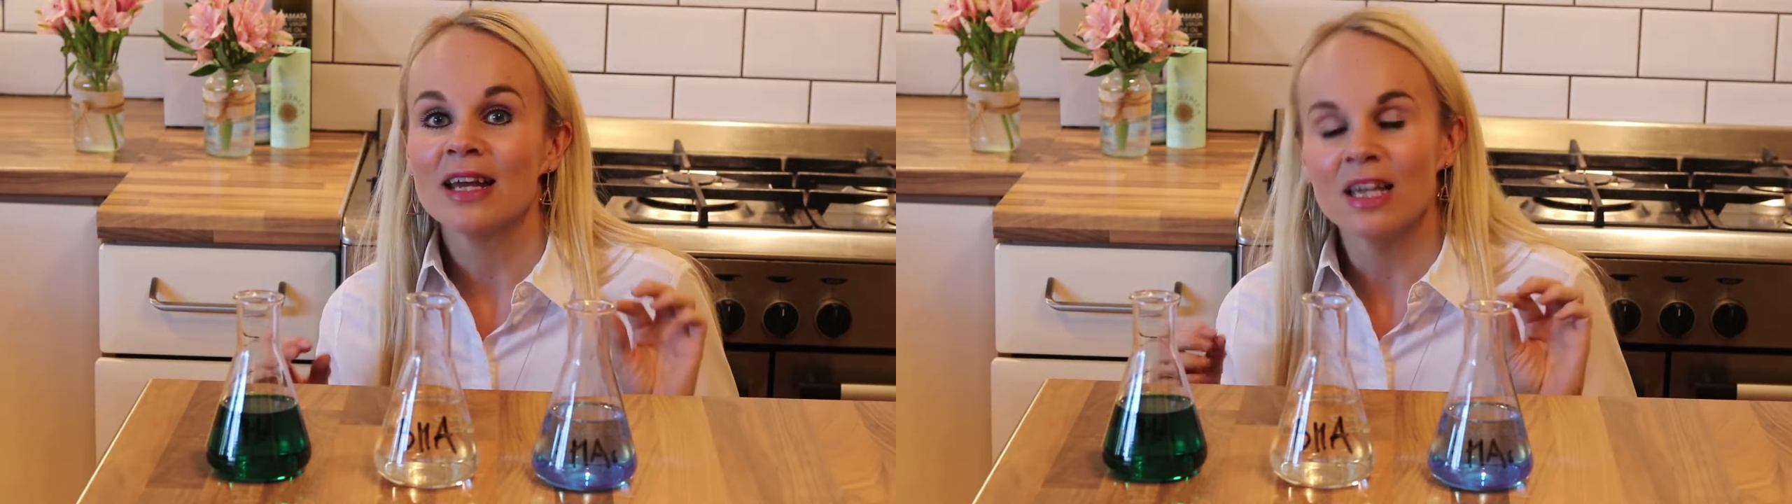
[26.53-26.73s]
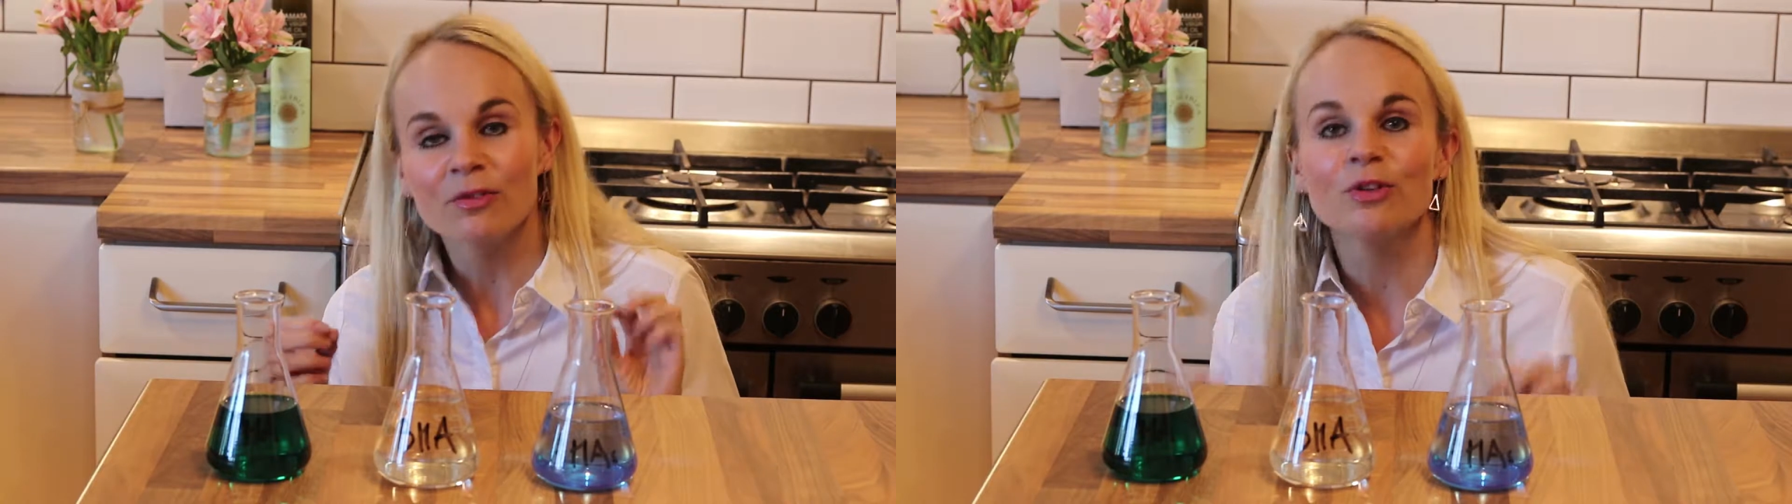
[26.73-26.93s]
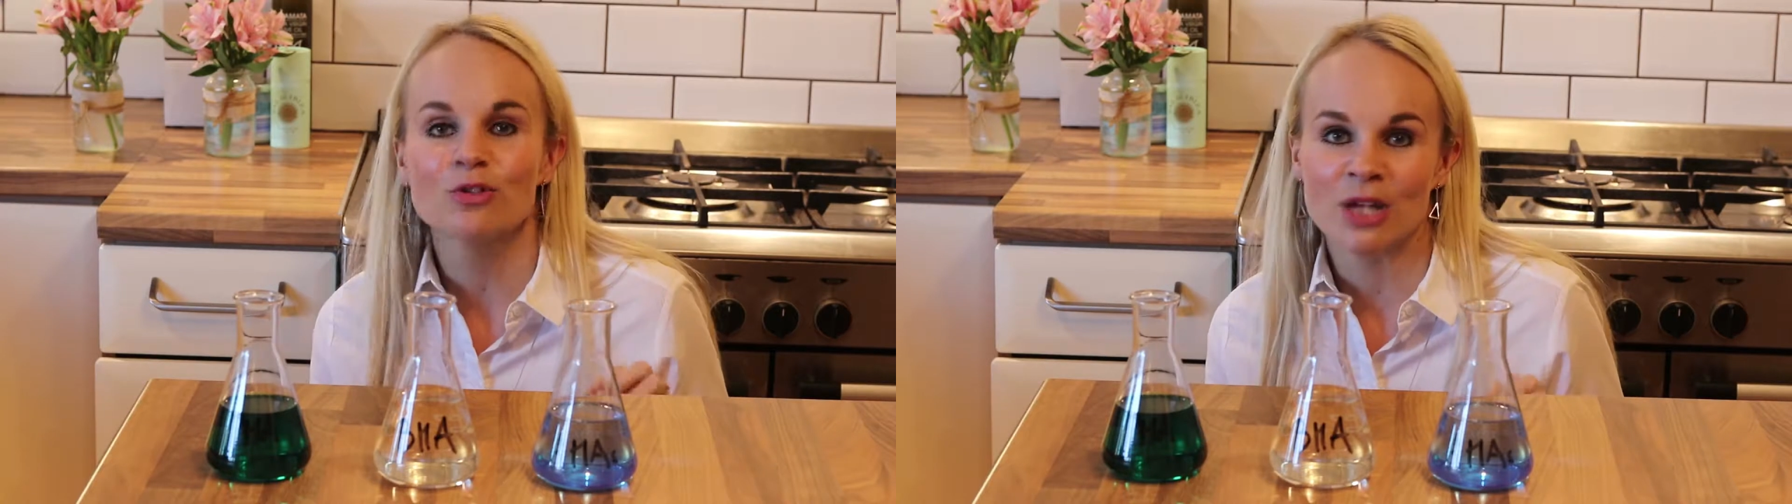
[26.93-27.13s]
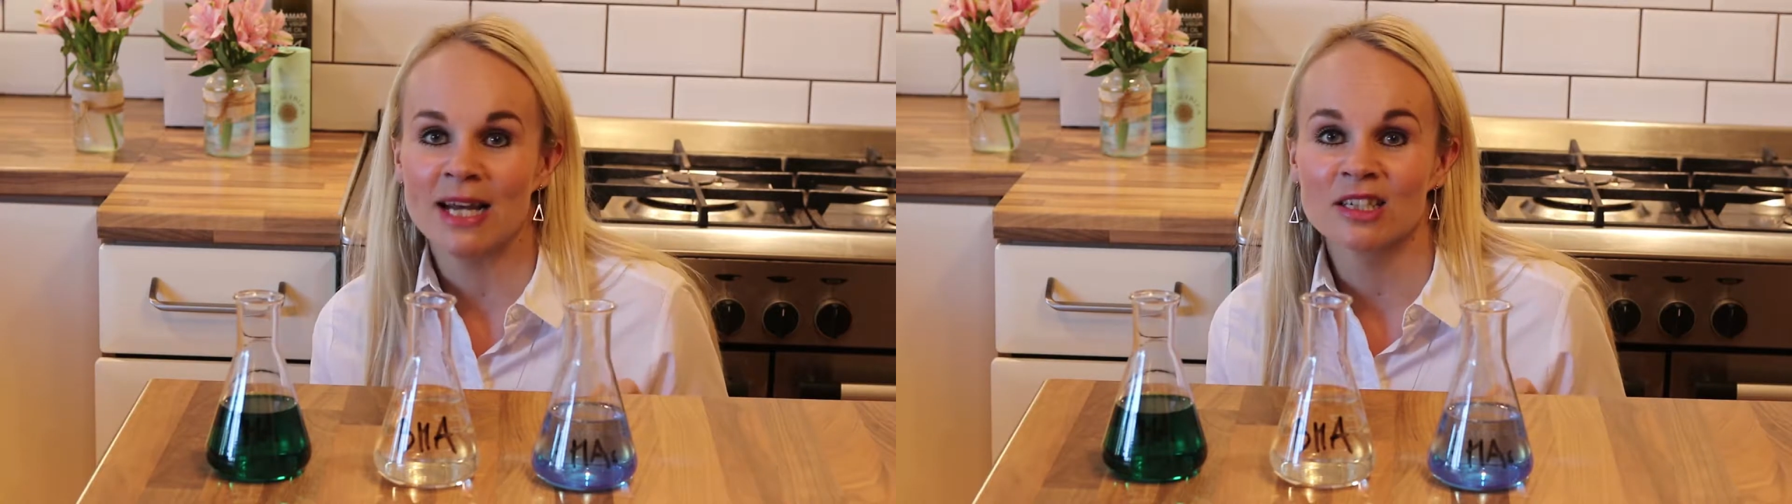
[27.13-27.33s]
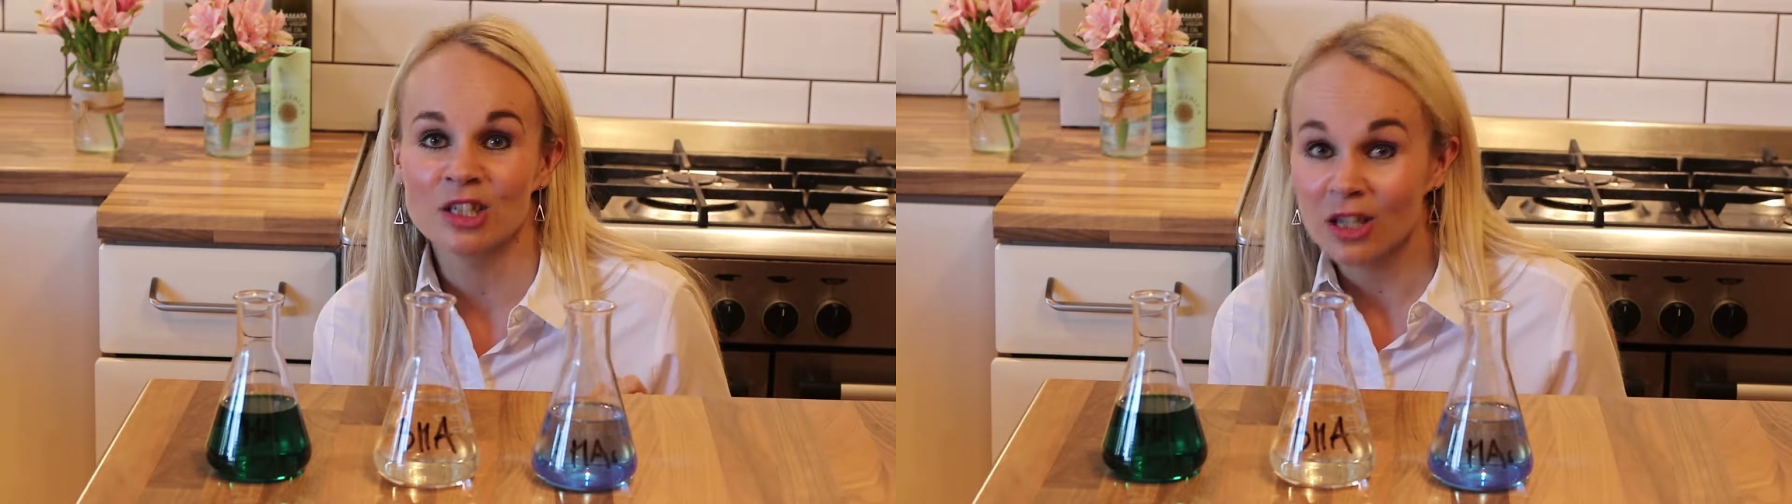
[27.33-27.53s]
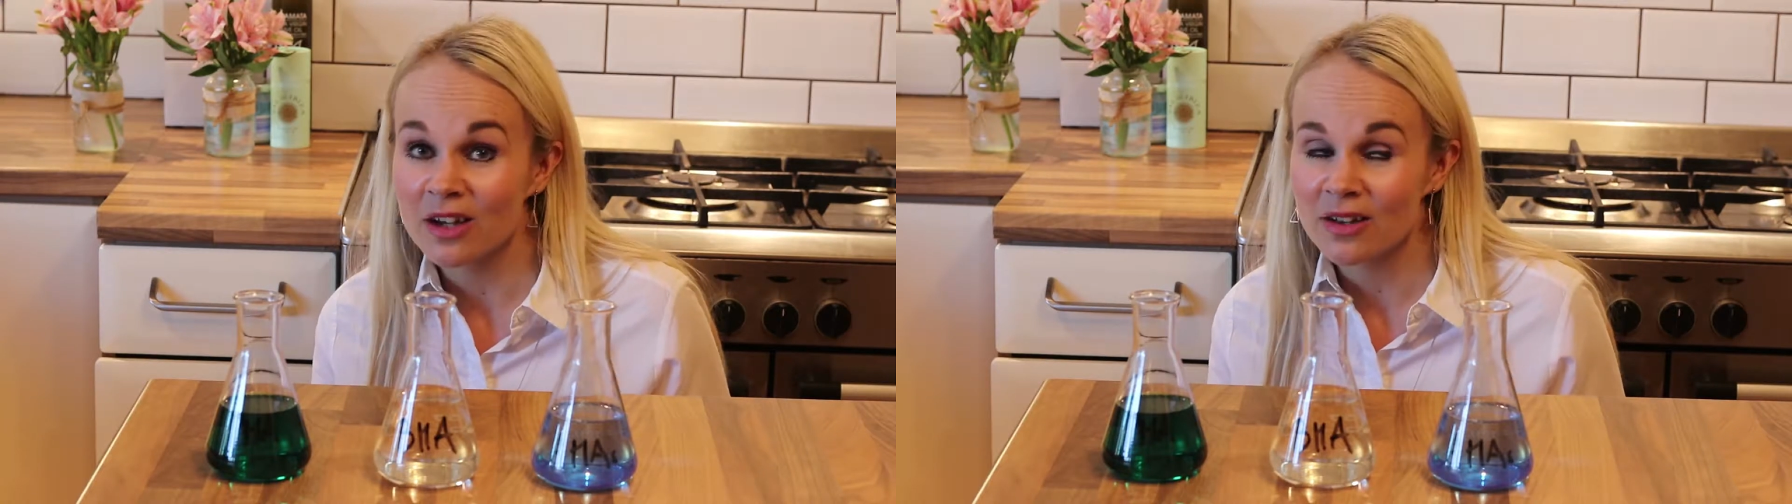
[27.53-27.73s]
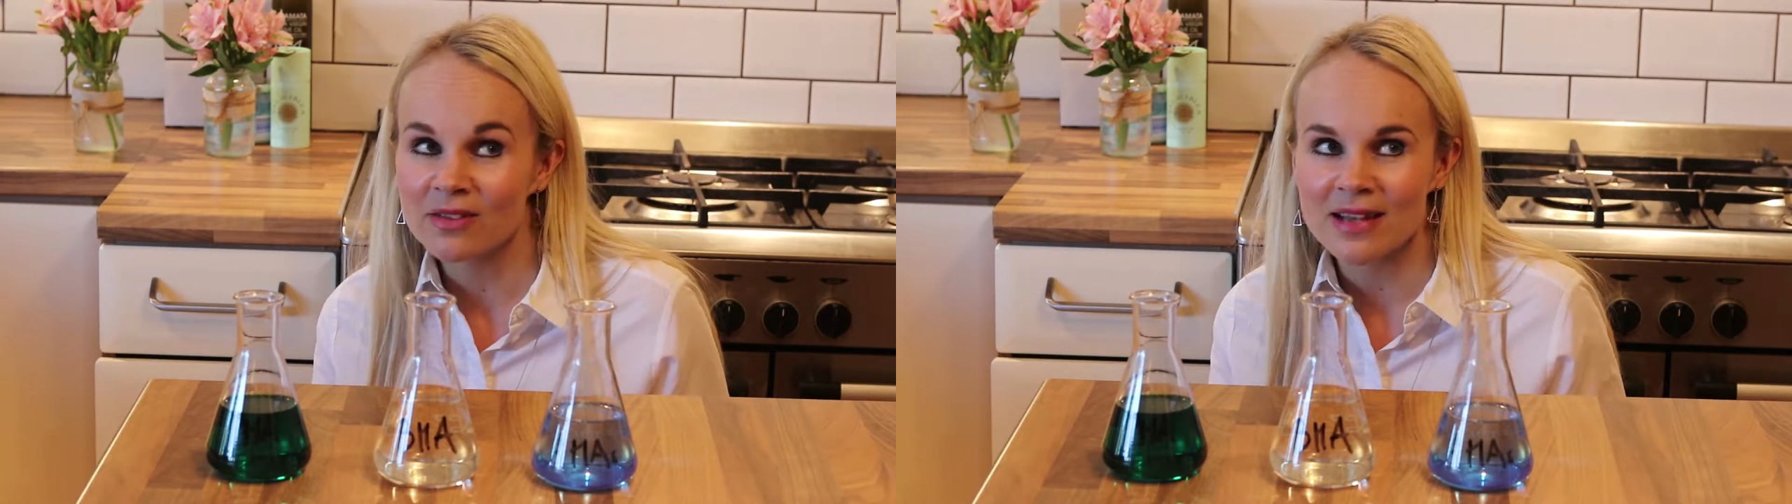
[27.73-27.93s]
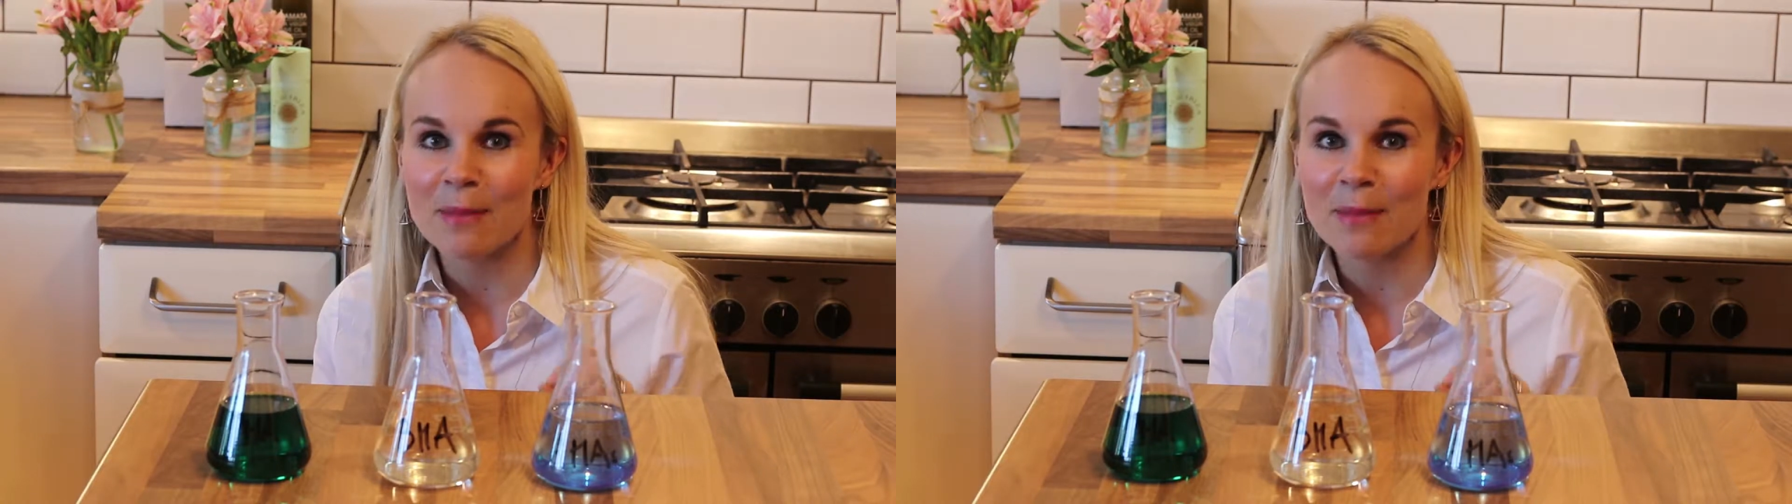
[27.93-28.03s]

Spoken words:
if you change clothes,